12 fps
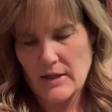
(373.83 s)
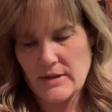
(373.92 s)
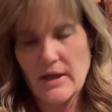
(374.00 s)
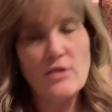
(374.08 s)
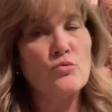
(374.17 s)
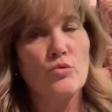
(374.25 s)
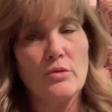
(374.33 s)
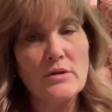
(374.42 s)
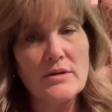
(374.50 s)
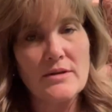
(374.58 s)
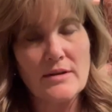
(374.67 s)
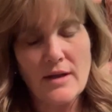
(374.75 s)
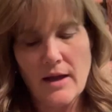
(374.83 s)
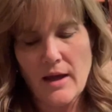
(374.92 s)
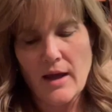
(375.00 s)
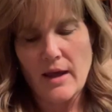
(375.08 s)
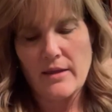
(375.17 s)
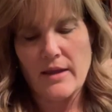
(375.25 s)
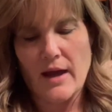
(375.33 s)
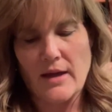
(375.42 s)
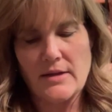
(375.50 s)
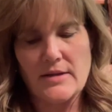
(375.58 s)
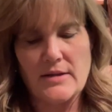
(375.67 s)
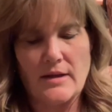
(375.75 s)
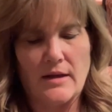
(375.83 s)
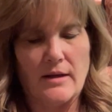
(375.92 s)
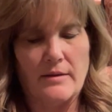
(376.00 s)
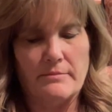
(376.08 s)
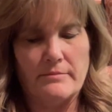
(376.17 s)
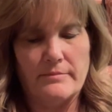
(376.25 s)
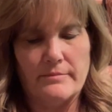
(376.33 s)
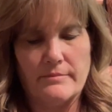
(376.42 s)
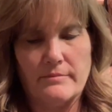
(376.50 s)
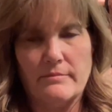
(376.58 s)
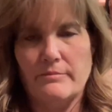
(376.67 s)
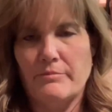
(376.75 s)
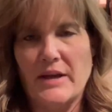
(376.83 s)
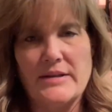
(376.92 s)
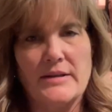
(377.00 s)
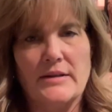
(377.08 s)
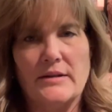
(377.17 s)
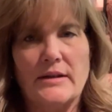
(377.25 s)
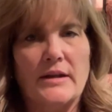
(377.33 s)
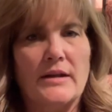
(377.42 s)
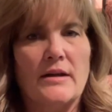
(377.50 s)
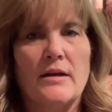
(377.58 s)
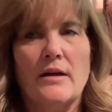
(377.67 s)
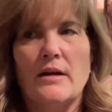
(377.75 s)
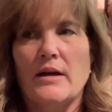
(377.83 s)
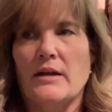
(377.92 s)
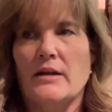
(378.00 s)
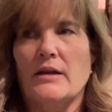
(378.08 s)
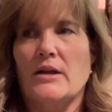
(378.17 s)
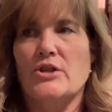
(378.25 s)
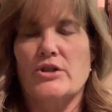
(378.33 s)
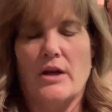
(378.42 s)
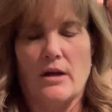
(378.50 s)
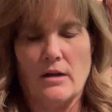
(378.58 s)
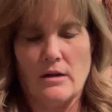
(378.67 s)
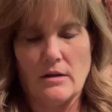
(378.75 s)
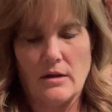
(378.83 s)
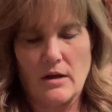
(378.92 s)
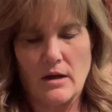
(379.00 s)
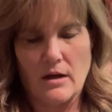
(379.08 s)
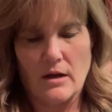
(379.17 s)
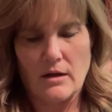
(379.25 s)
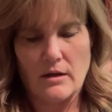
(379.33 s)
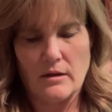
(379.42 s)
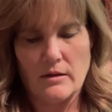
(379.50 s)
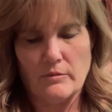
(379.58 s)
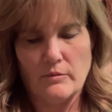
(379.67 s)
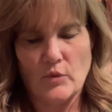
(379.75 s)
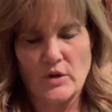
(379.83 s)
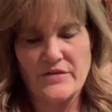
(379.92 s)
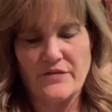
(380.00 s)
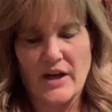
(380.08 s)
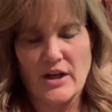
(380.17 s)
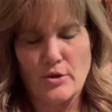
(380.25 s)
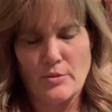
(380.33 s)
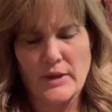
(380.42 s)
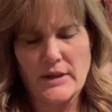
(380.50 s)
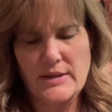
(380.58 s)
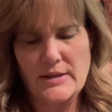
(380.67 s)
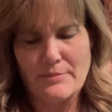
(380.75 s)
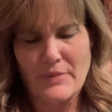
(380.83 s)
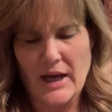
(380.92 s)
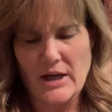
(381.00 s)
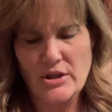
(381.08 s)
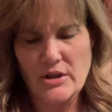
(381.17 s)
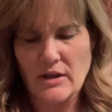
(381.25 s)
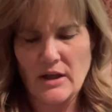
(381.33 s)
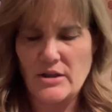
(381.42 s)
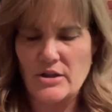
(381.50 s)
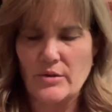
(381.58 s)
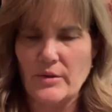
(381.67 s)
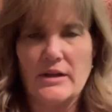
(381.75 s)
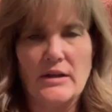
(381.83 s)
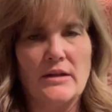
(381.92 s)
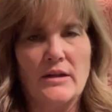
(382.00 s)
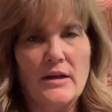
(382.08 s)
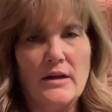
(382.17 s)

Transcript: 10 rules that basically, in a nutshell, what's passion got to do with it?